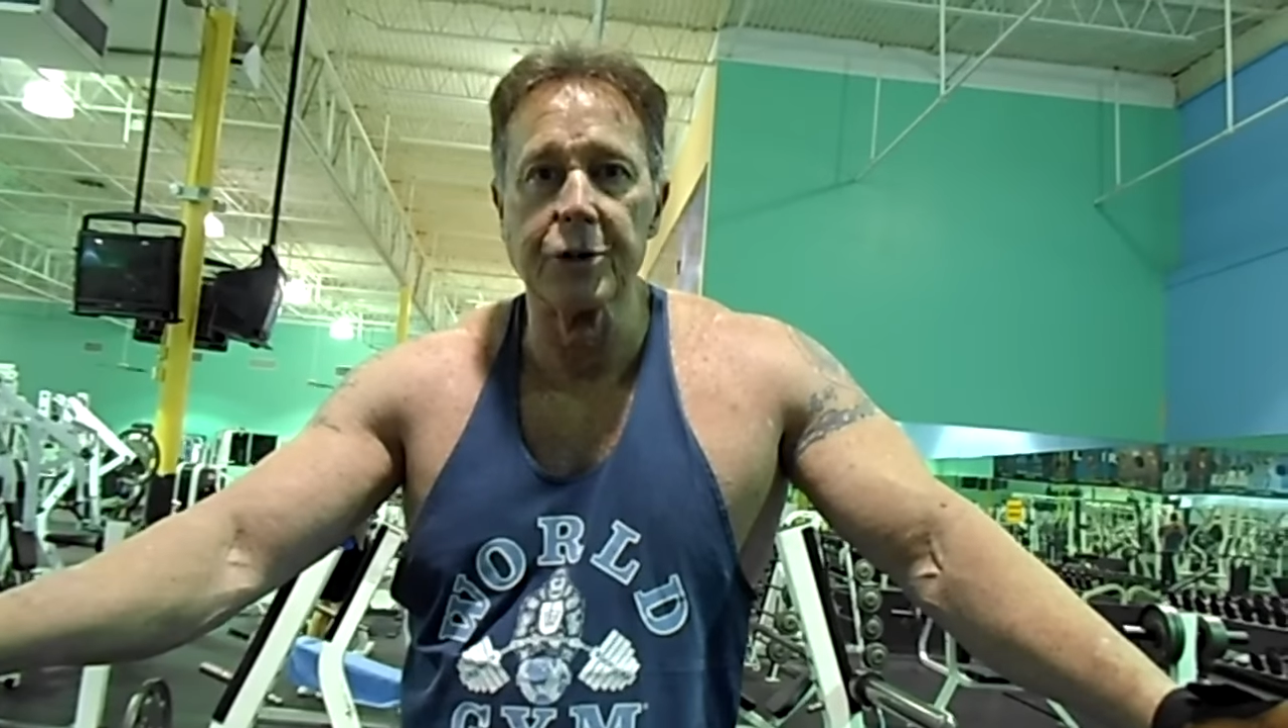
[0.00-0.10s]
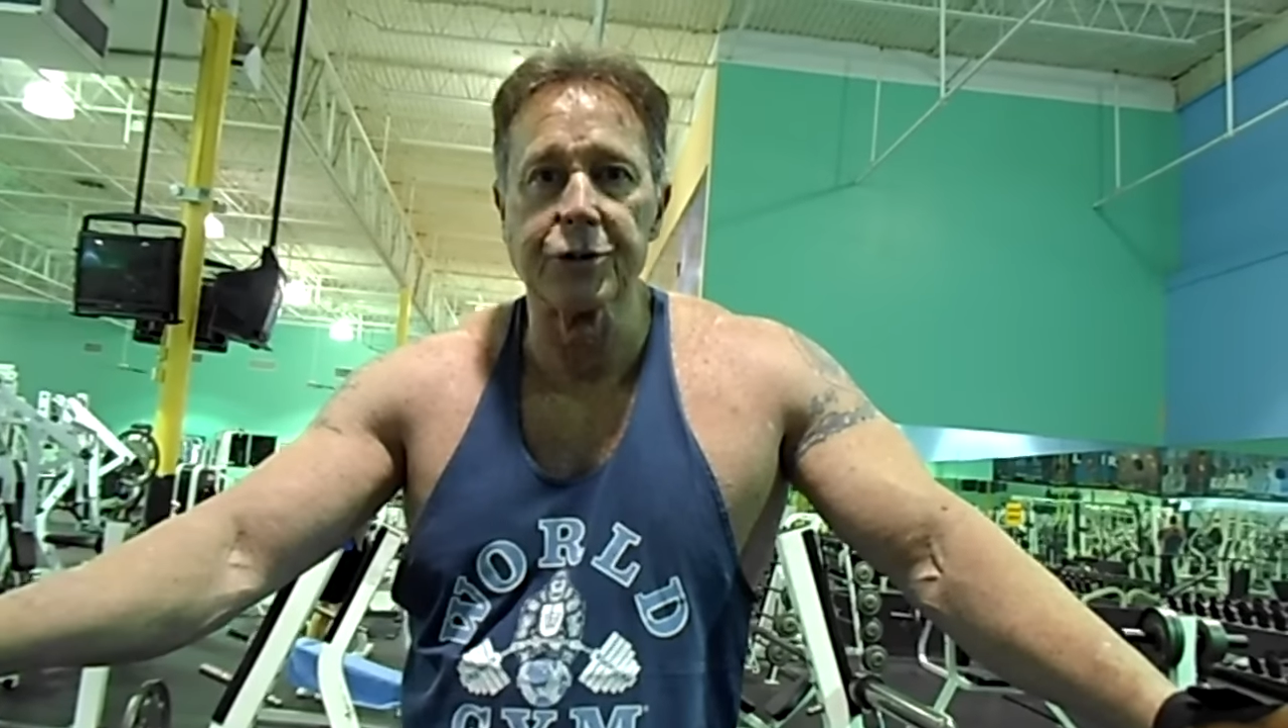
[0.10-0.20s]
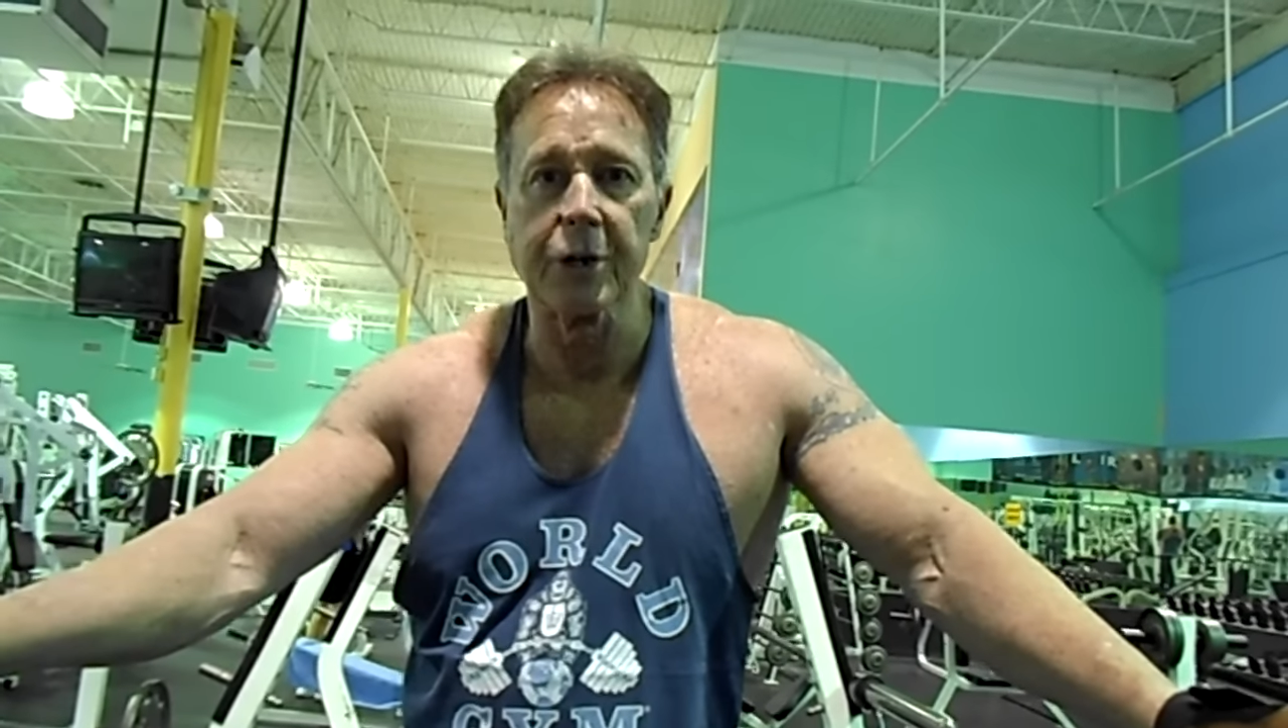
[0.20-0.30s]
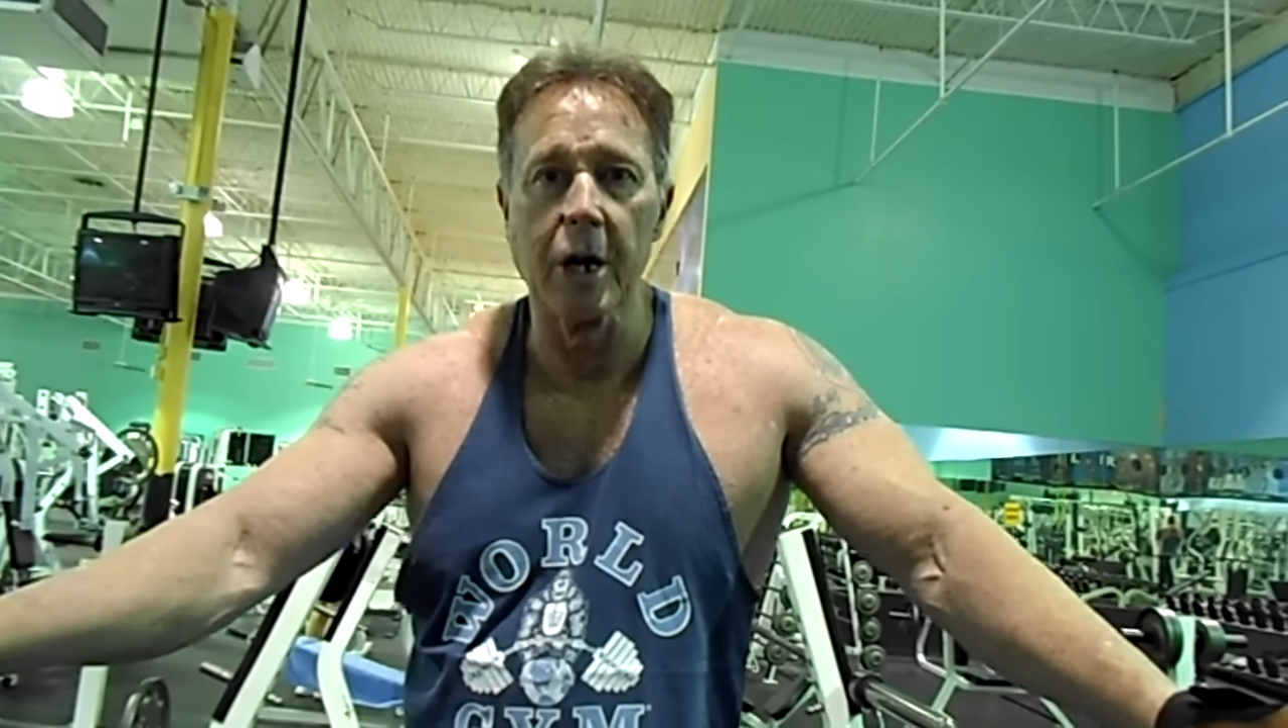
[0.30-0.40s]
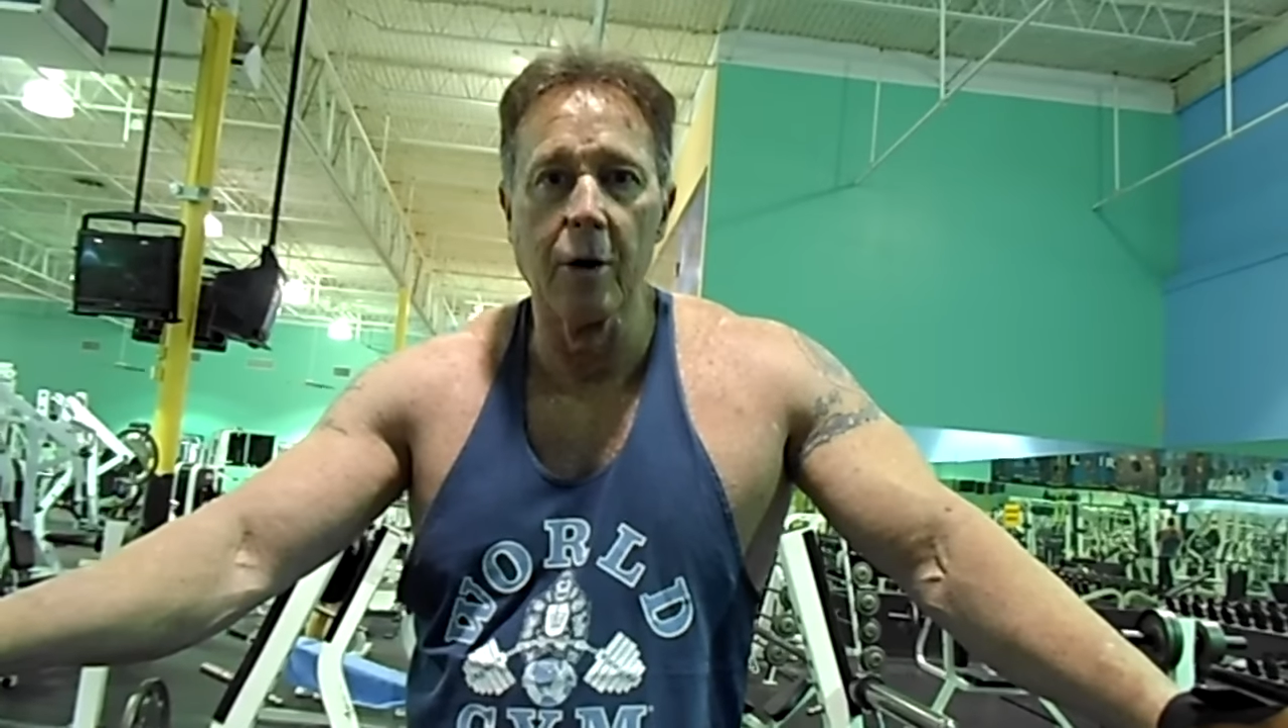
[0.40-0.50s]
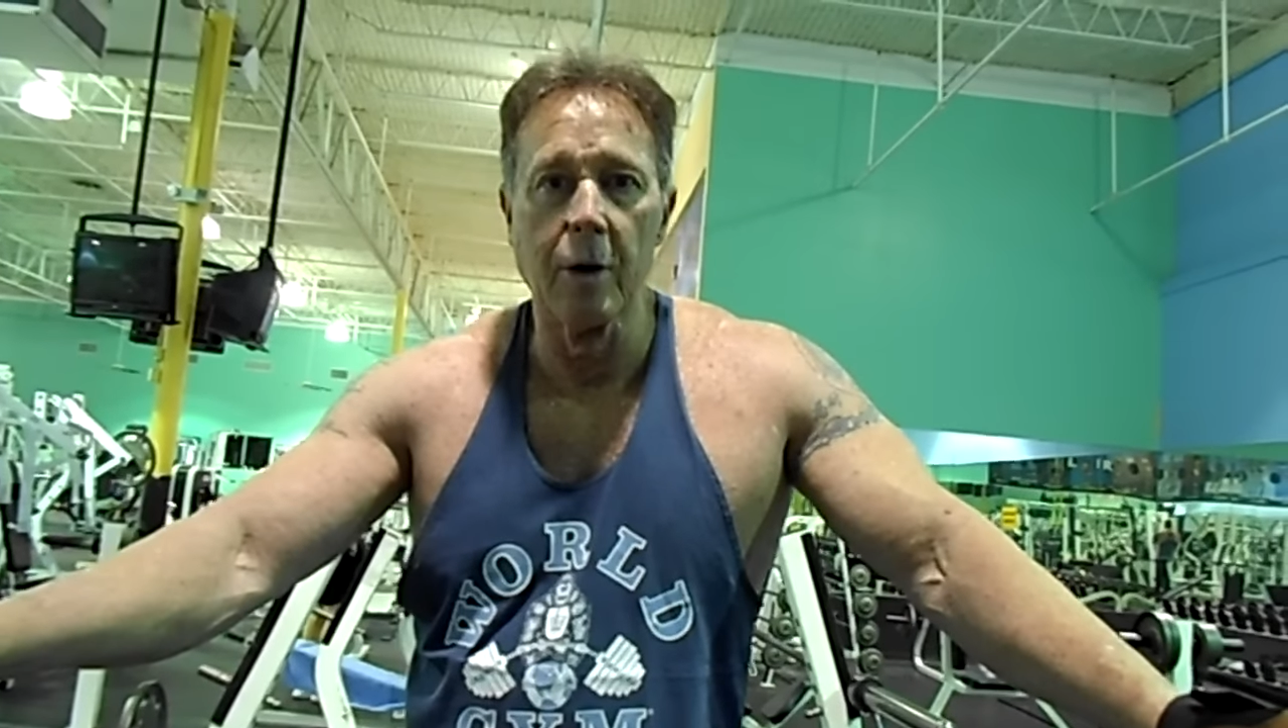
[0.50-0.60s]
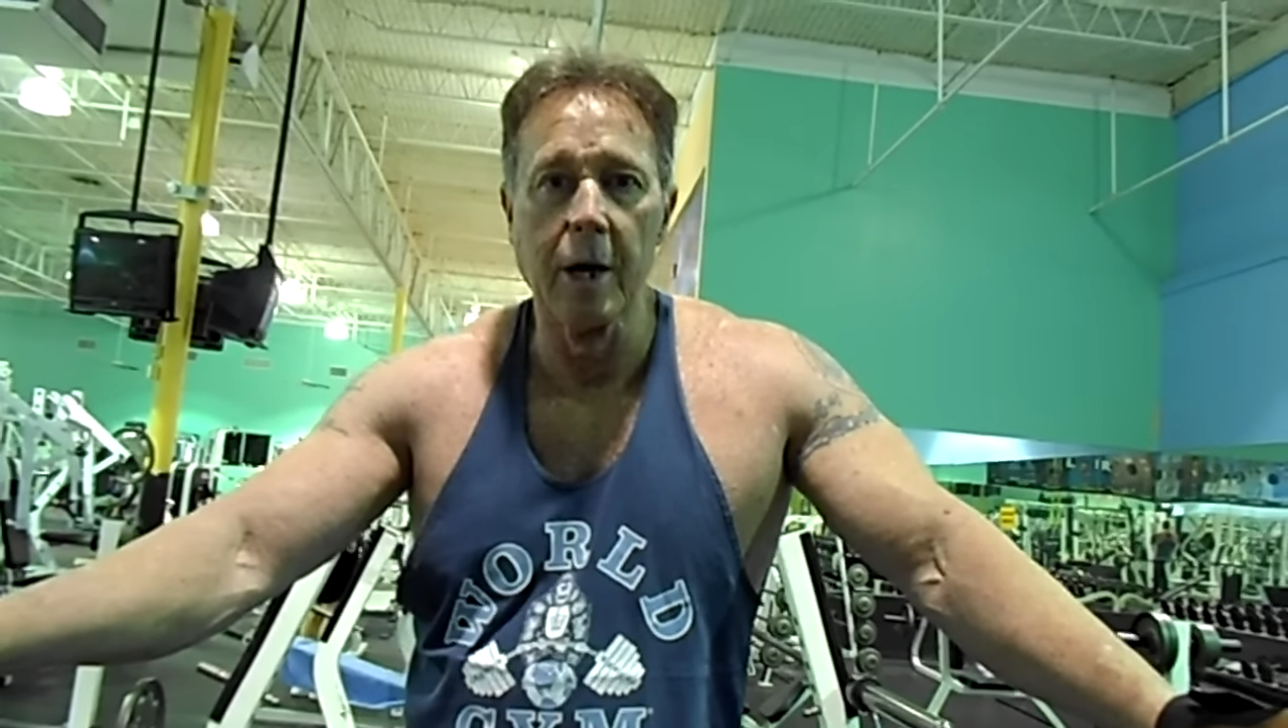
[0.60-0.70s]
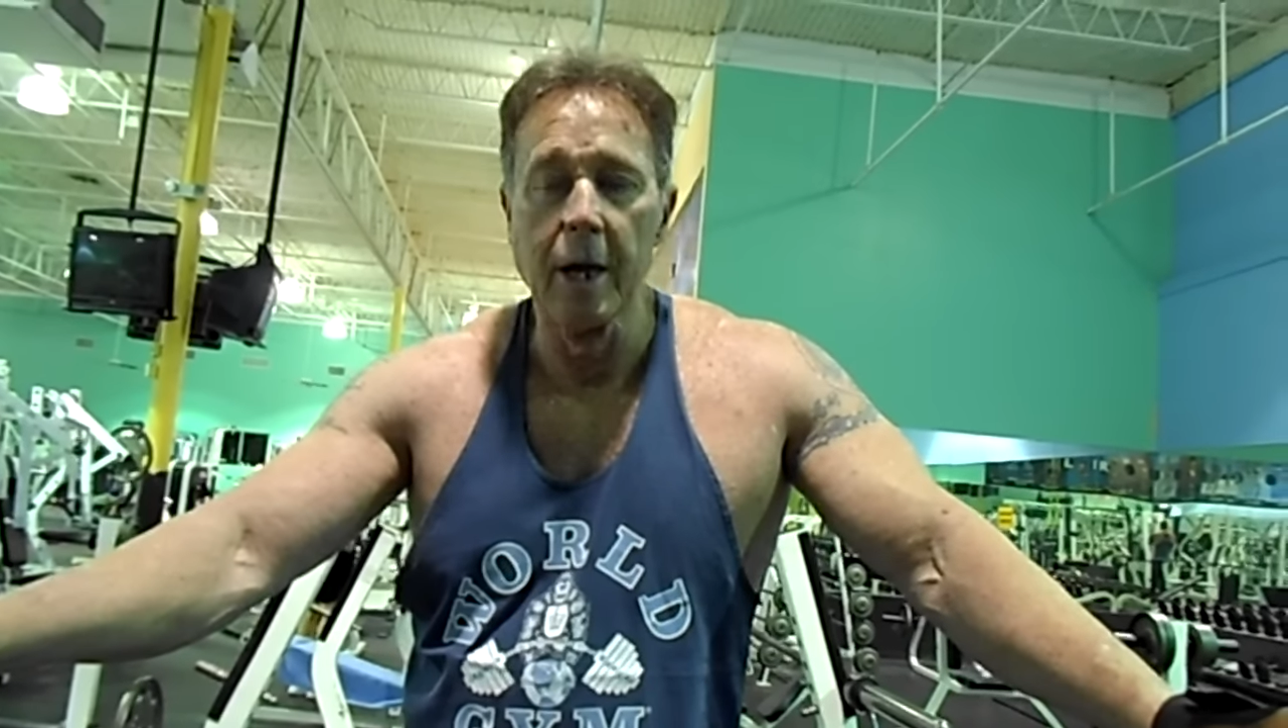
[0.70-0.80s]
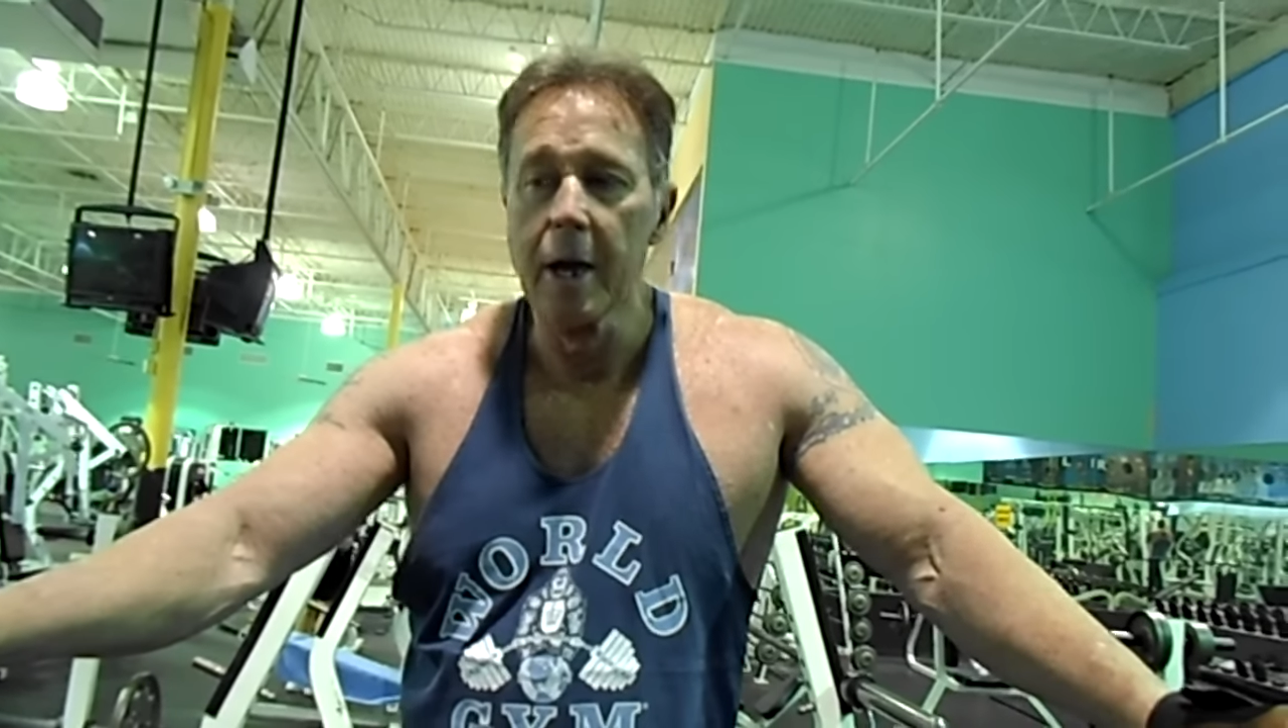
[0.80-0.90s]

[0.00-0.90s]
years ago,